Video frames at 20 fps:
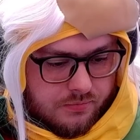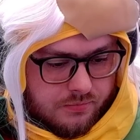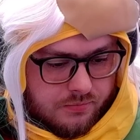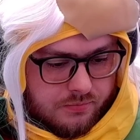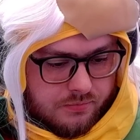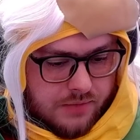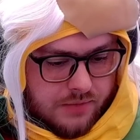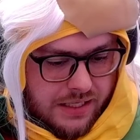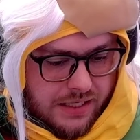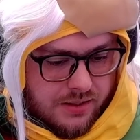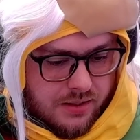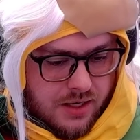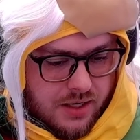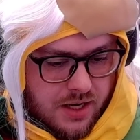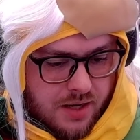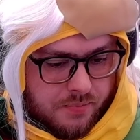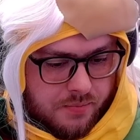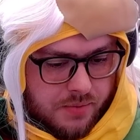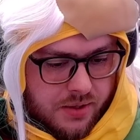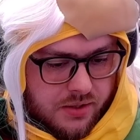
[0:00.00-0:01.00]
That's
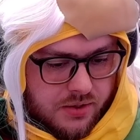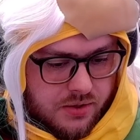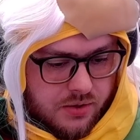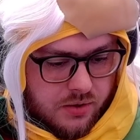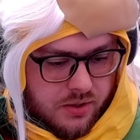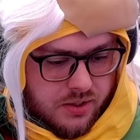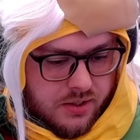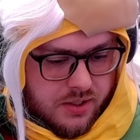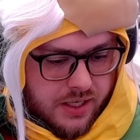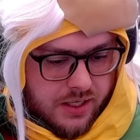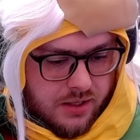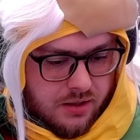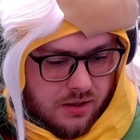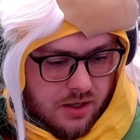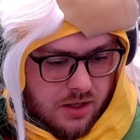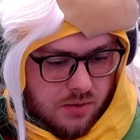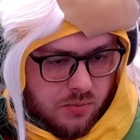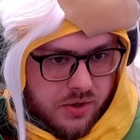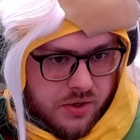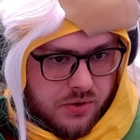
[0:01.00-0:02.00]
not Minnesota state law.
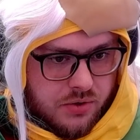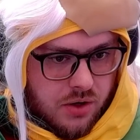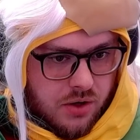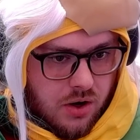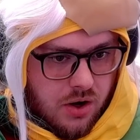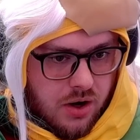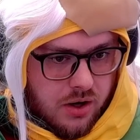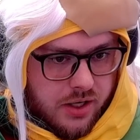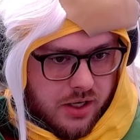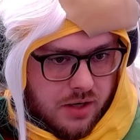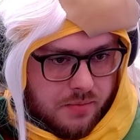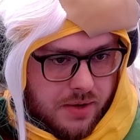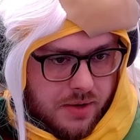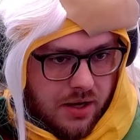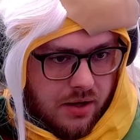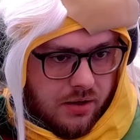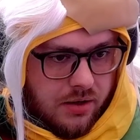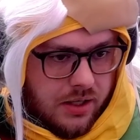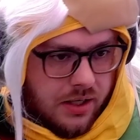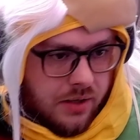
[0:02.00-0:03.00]
What are you talking
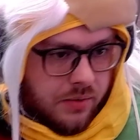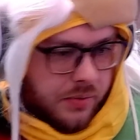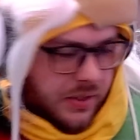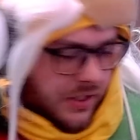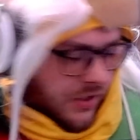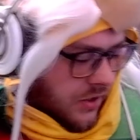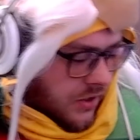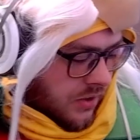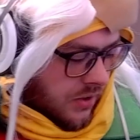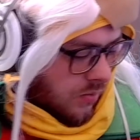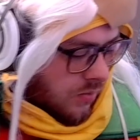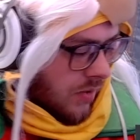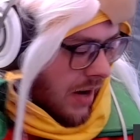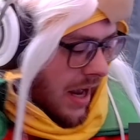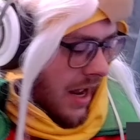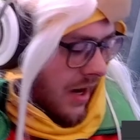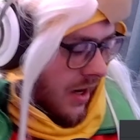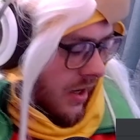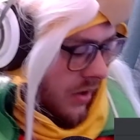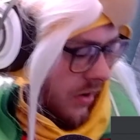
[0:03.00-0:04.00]
about? We just read
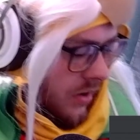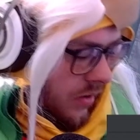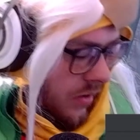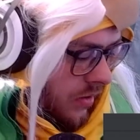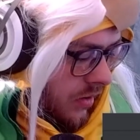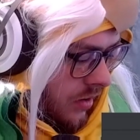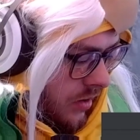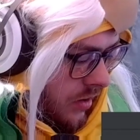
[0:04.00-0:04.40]
it, dude.